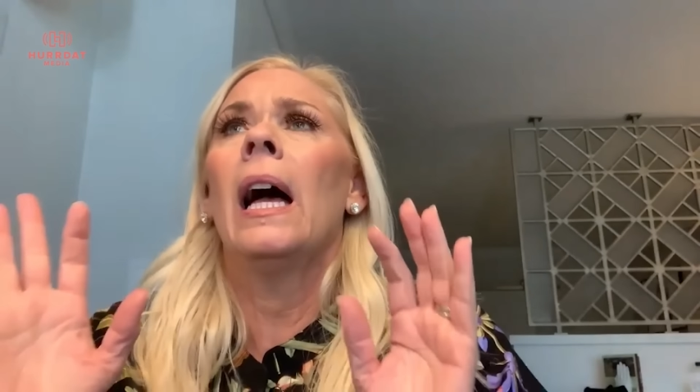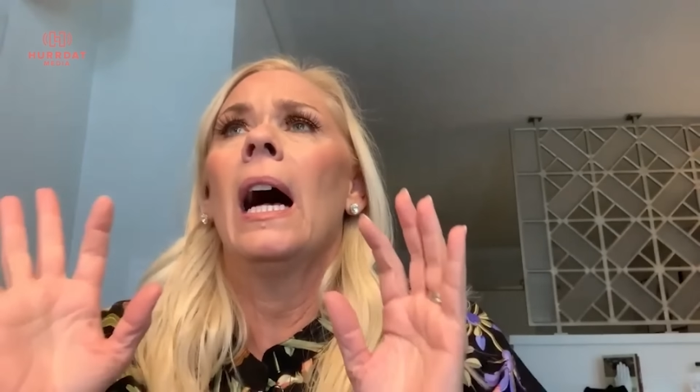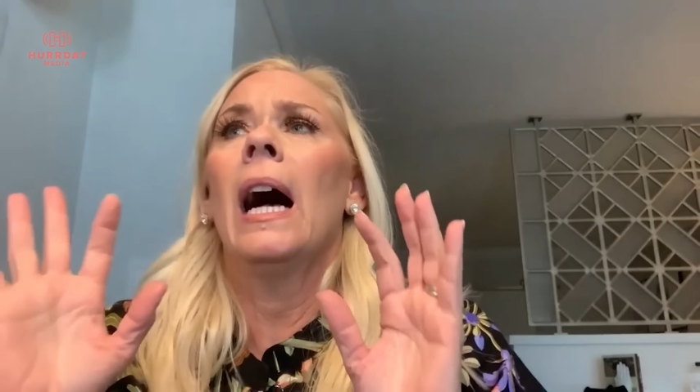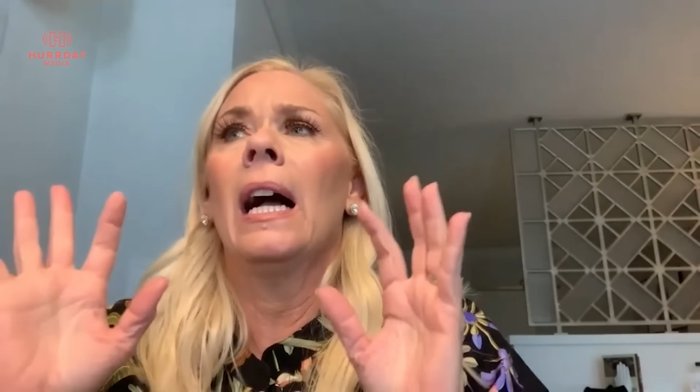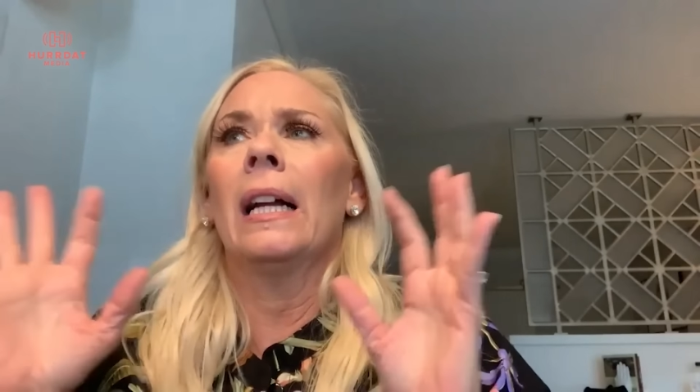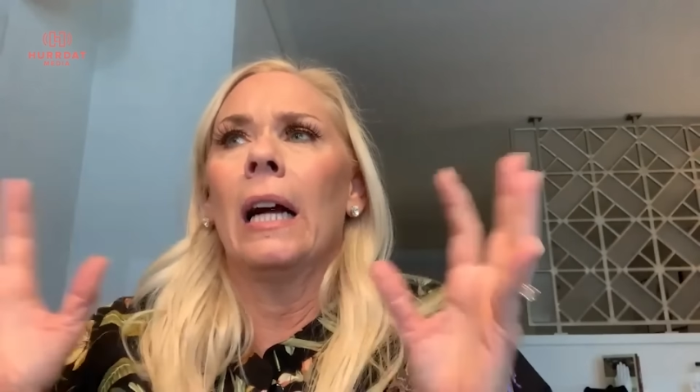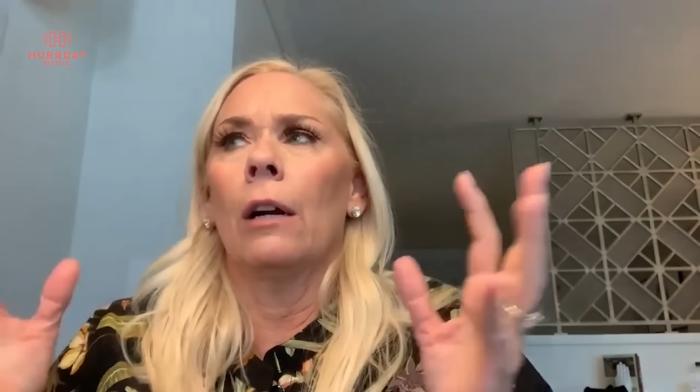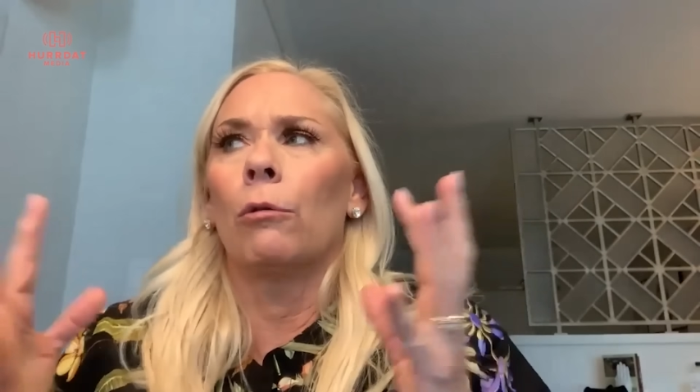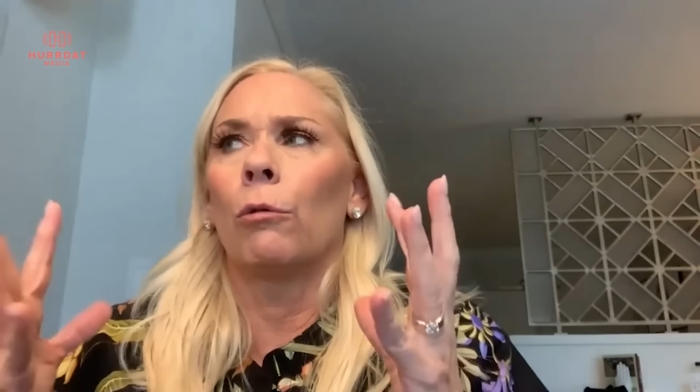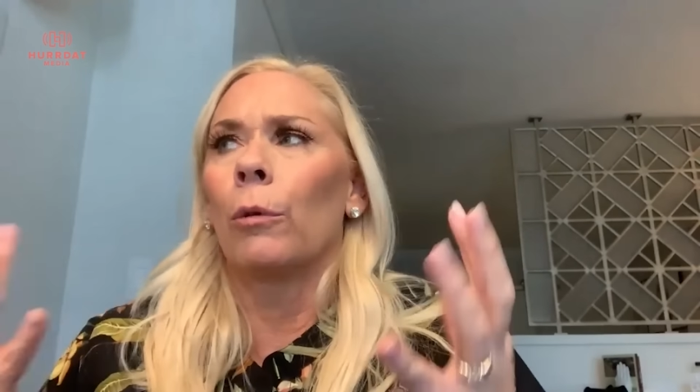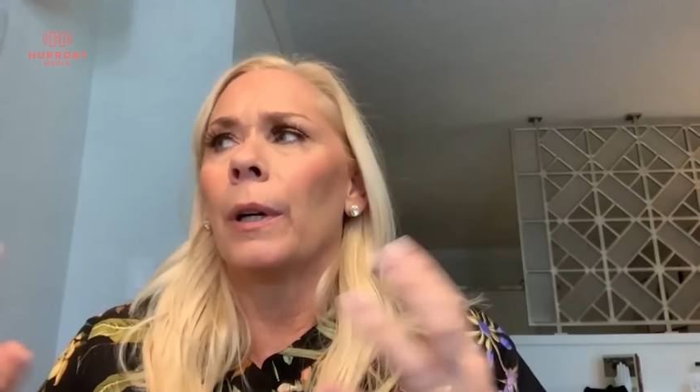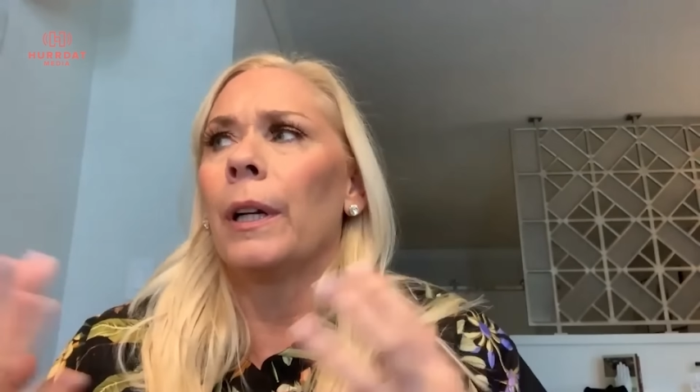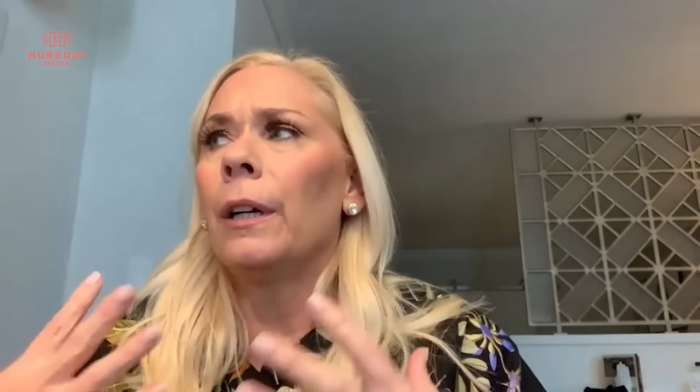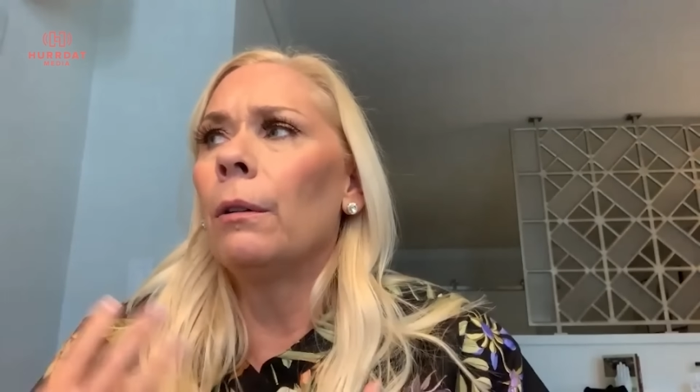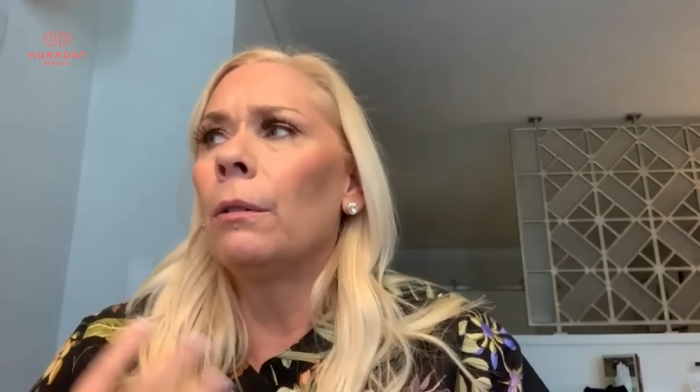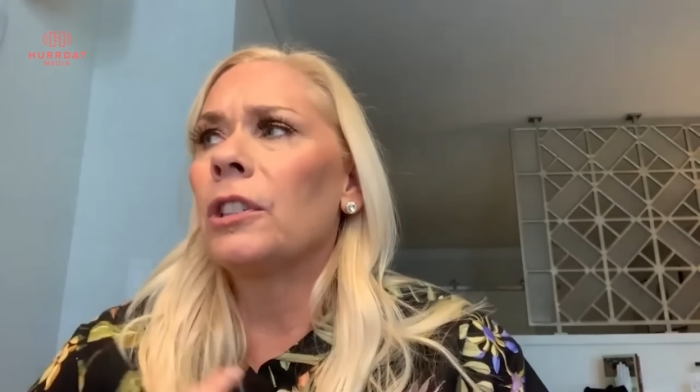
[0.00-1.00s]
I got
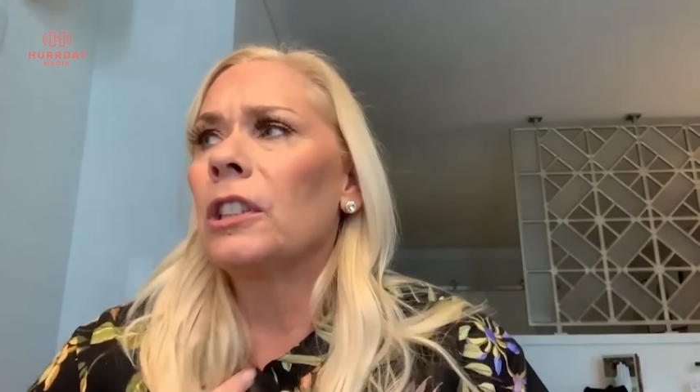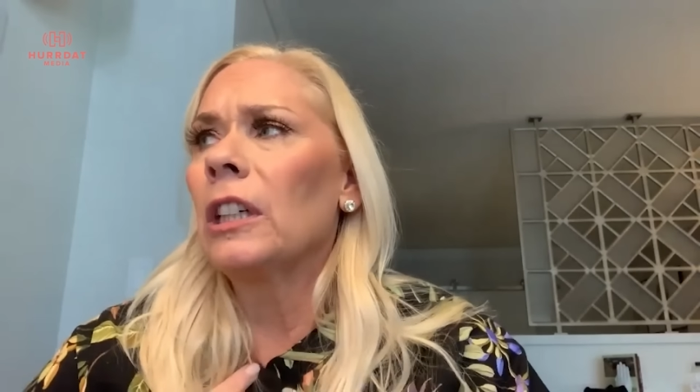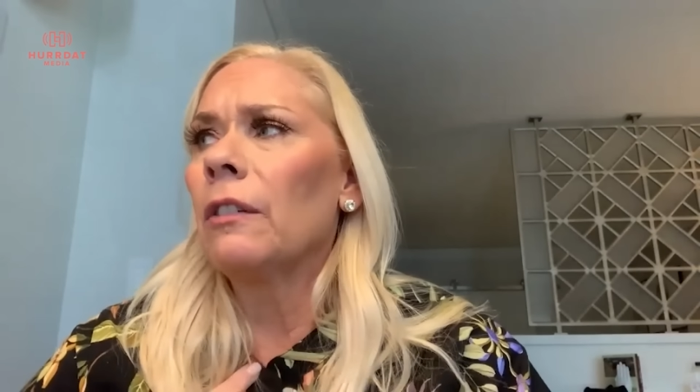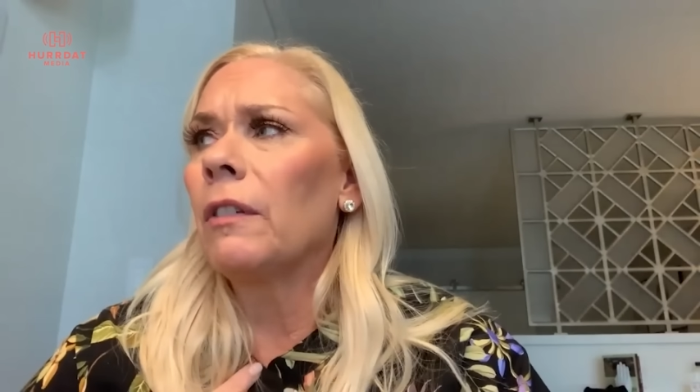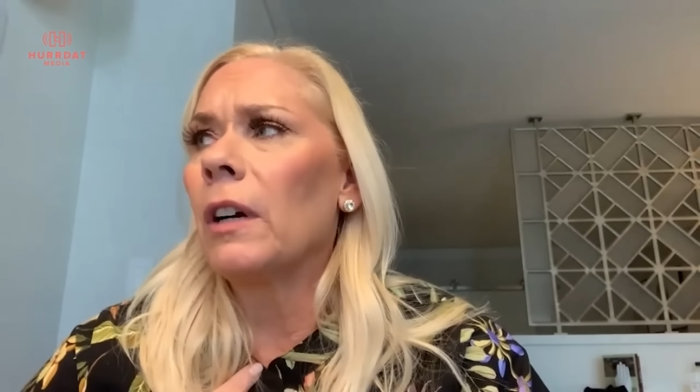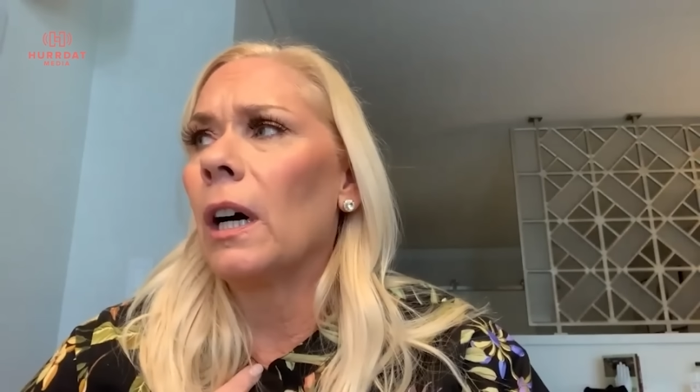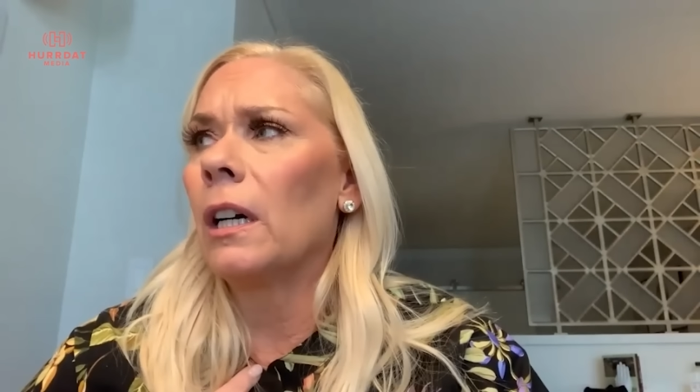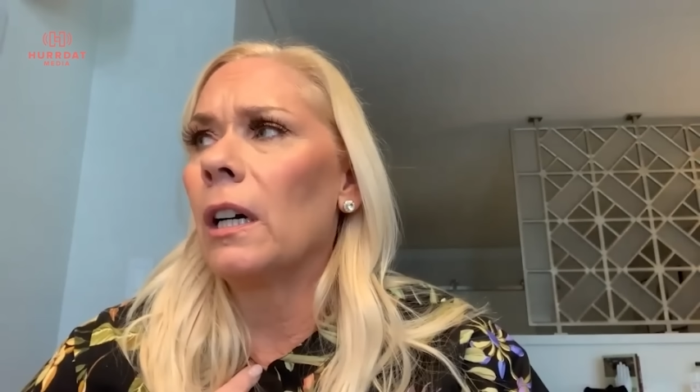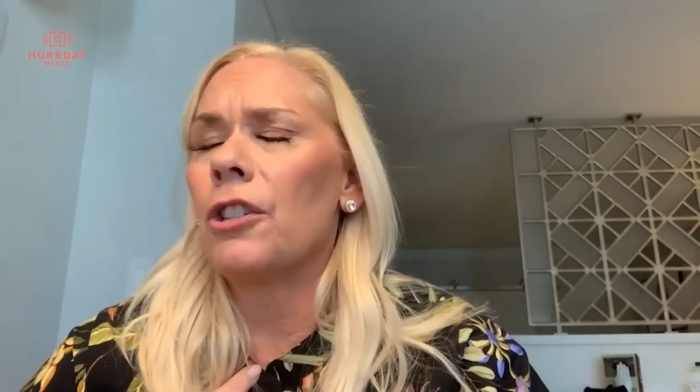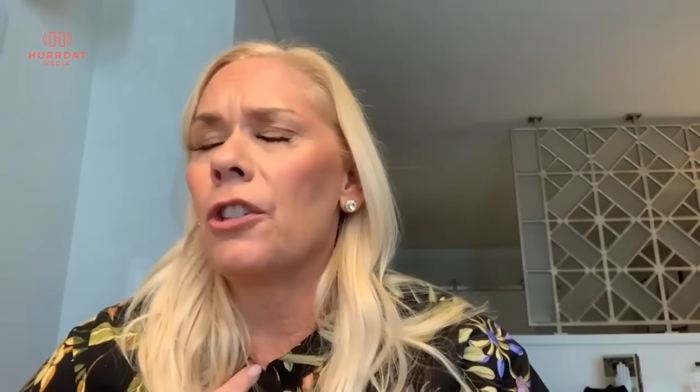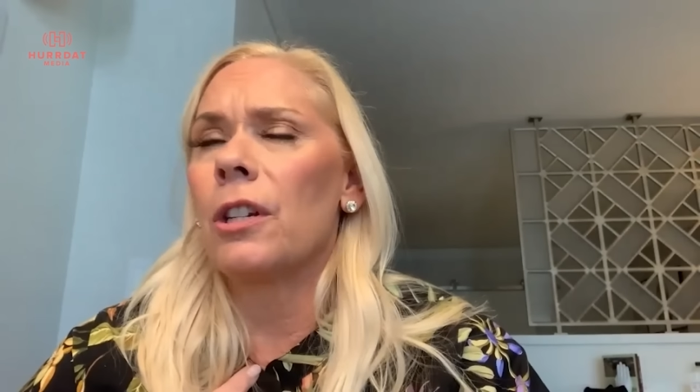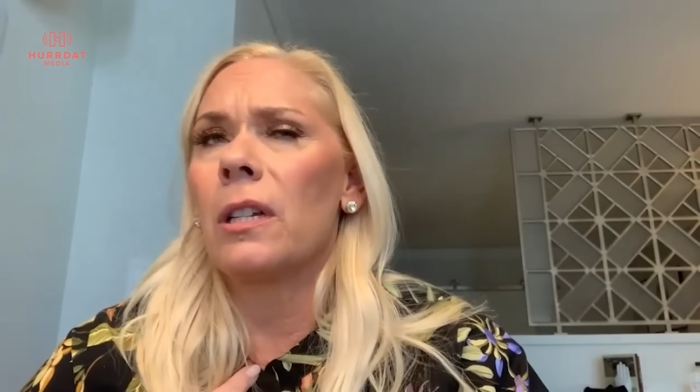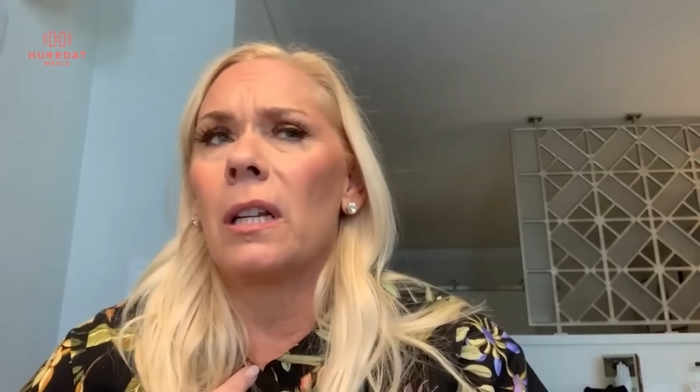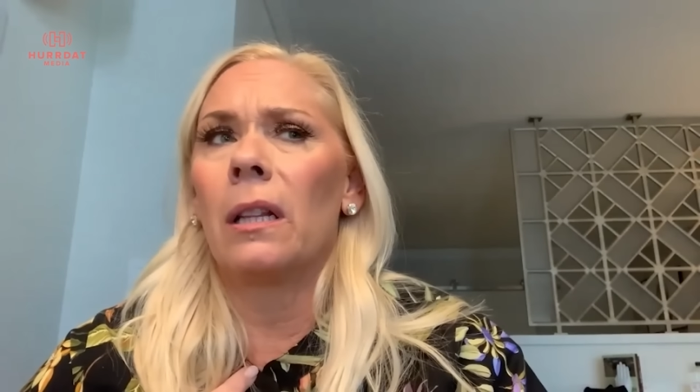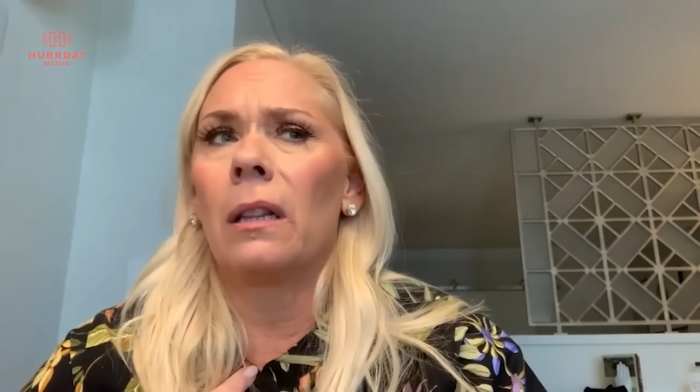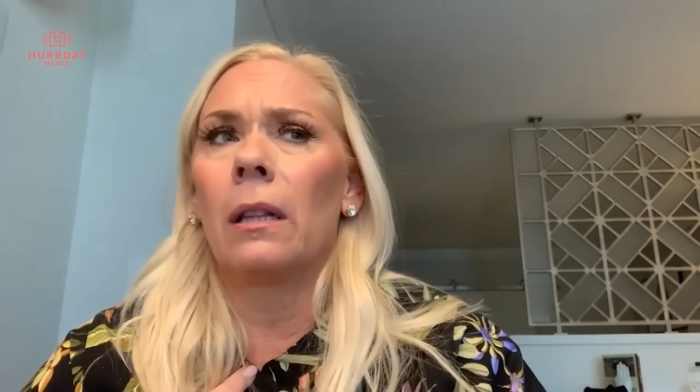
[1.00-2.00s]
real
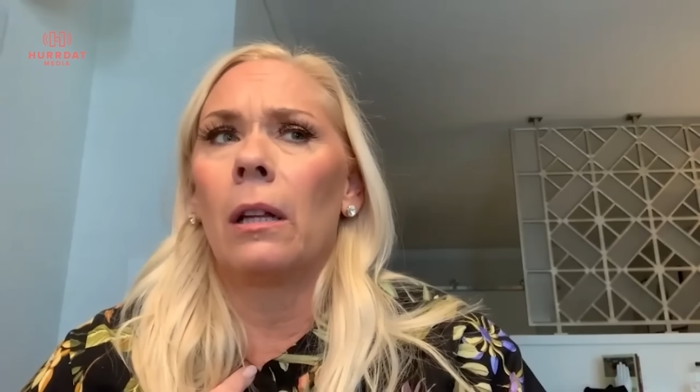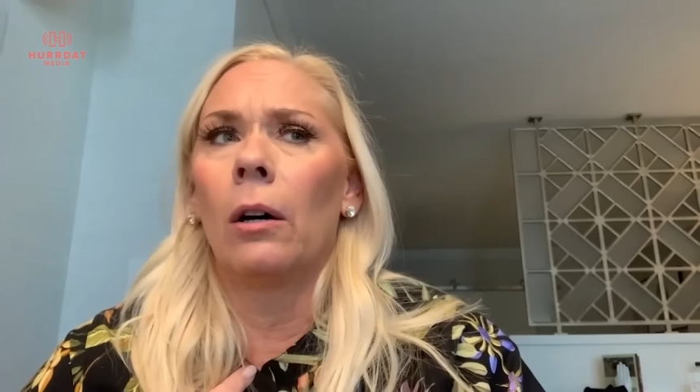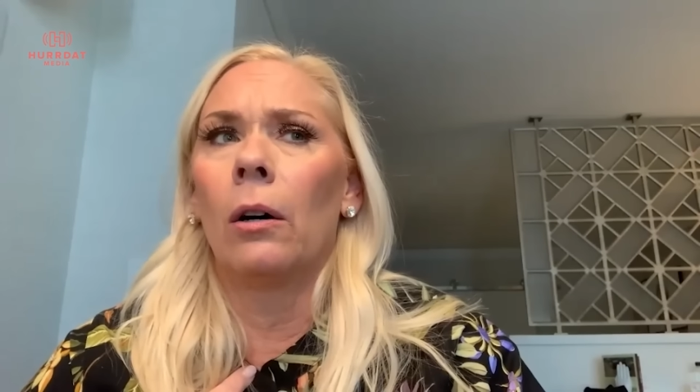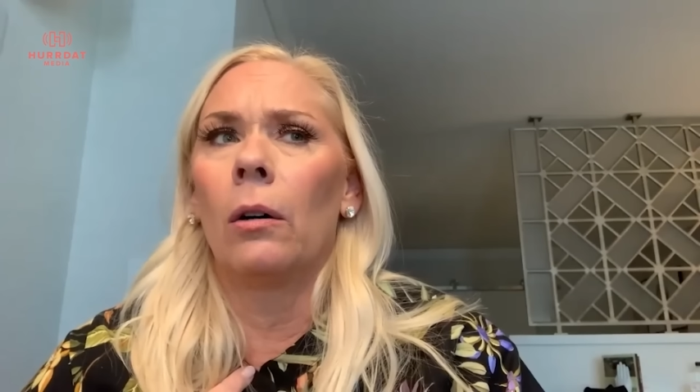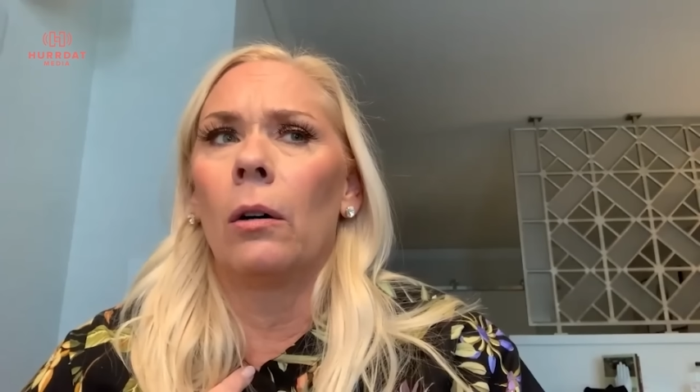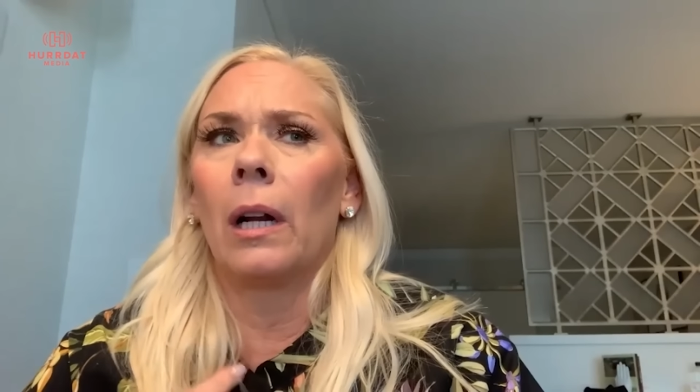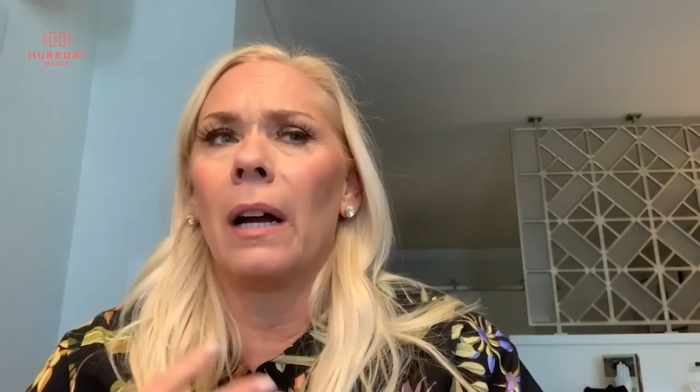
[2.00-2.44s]
self-conscious and thought,